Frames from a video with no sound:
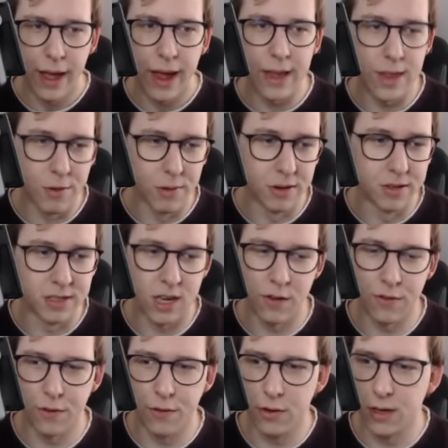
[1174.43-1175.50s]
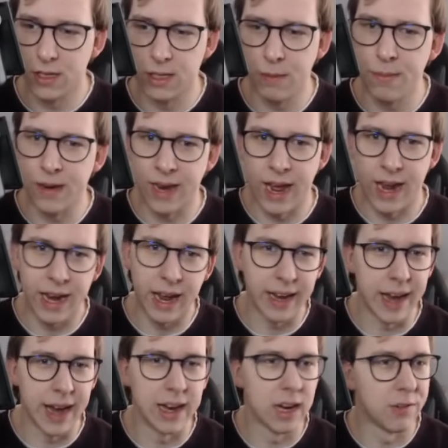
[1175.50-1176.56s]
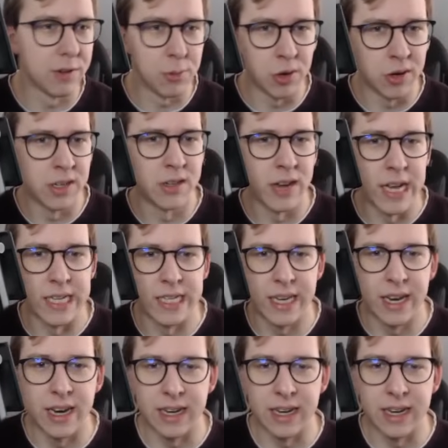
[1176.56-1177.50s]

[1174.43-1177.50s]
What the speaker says: And then we're going to have, of course, the Metang. I kind of have to put it into S tier.